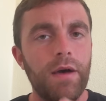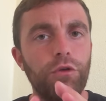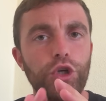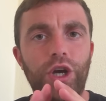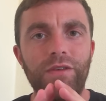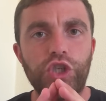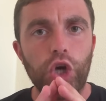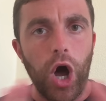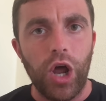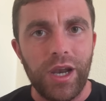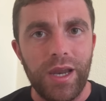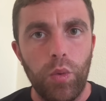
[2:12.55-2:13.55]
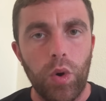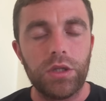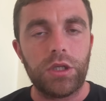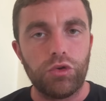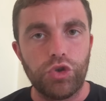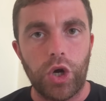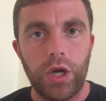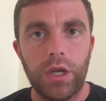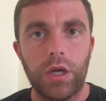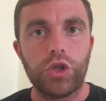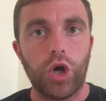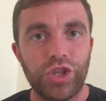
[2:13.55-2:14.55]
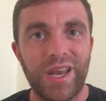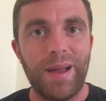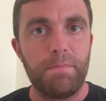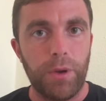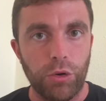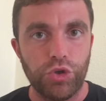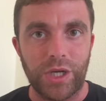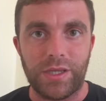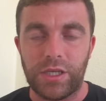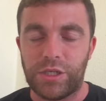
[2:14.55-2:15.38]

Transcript: Vuskovic only wanted to join Tottenham project,